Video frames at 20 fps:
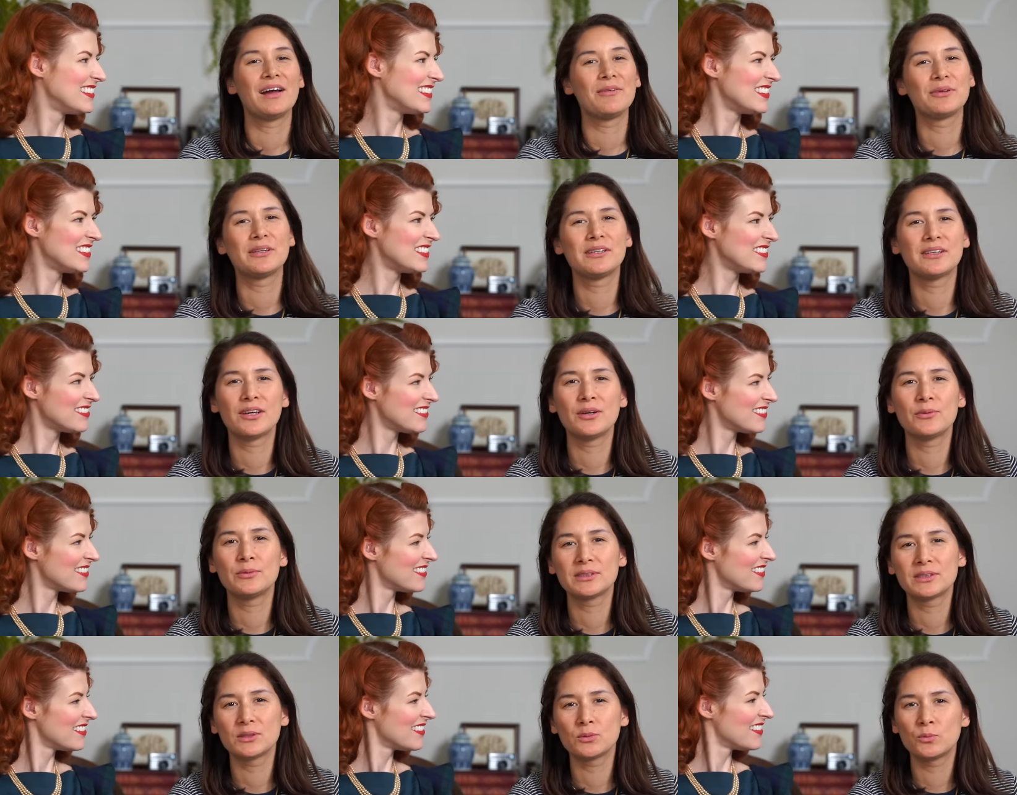Speaker 1: I want to know
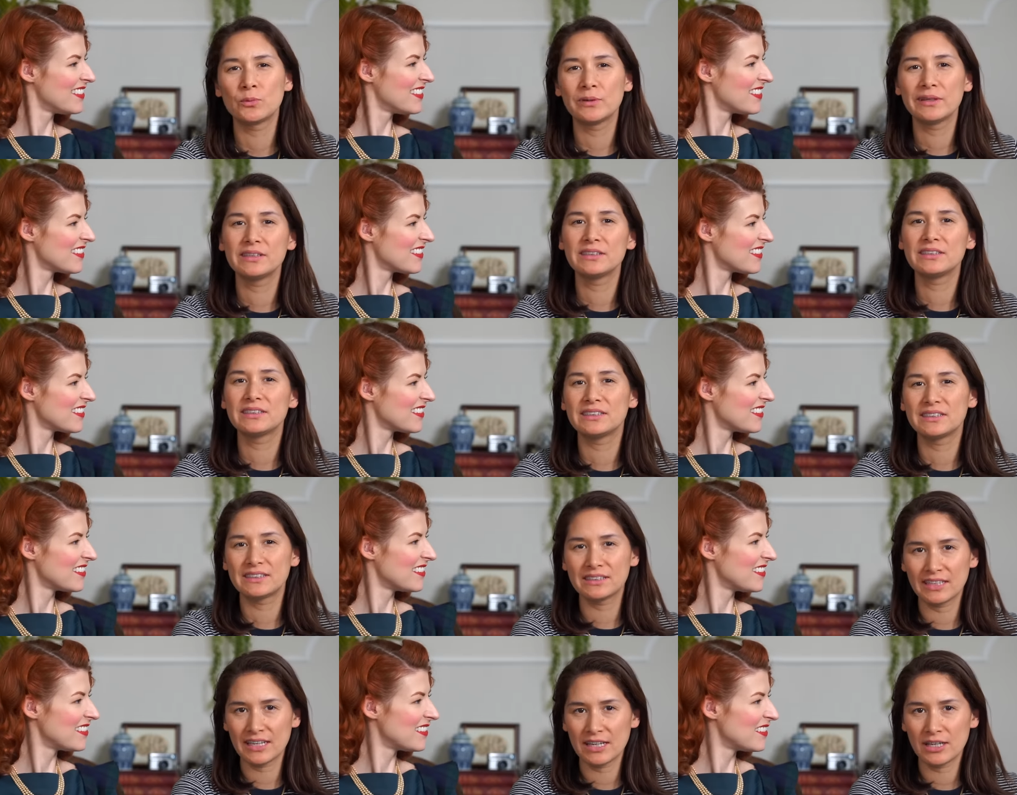what's the weirdest
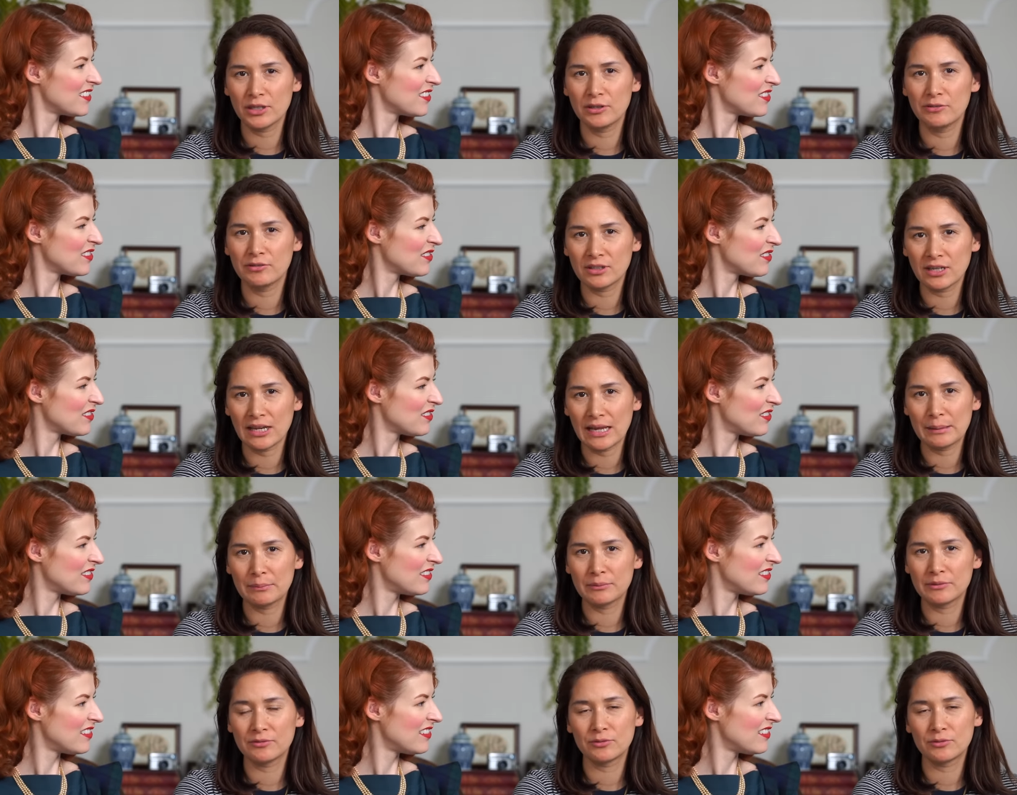thing you've claimed